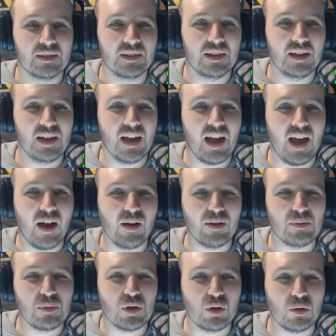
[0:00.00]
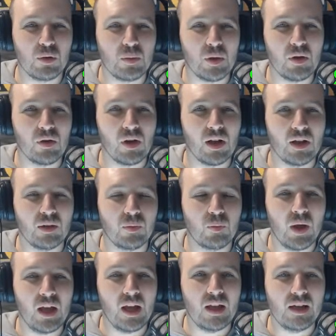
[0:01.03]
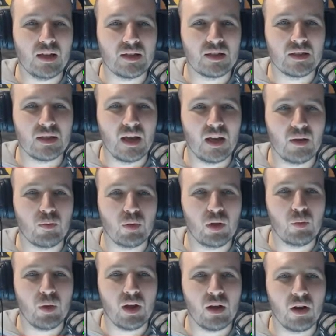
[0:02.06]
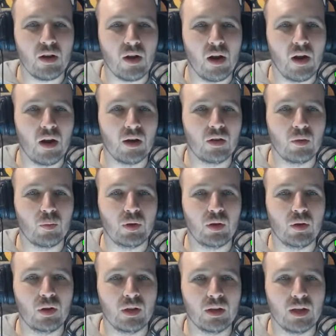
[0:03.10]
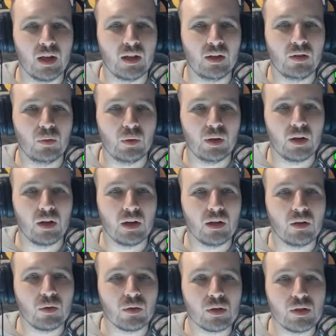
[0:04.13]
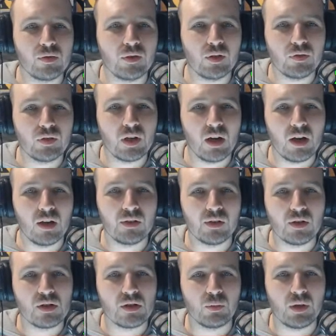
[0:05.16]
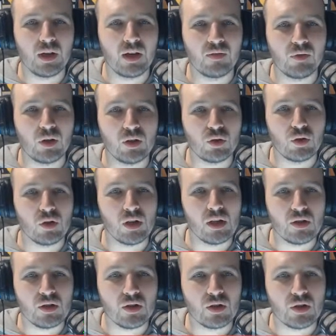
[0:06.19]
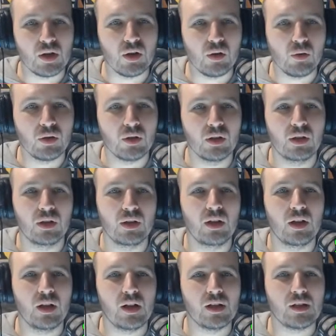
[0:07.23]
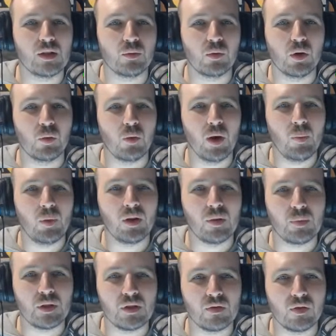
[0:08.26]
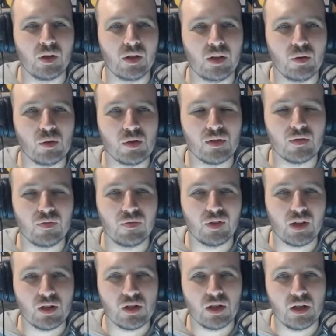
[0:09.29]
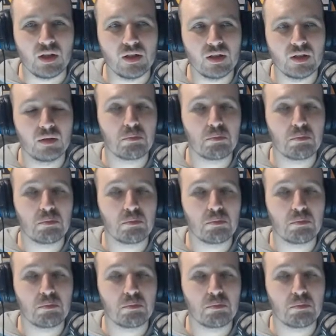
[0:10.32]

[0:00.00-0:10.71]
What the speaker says: Nah, I'm sure we'd be grand. Pale is saying, bring back a character pool and add to it. Our lore is full of characters, and we have like 3. It's a joke. I also want weapon options for the looters and flash kits.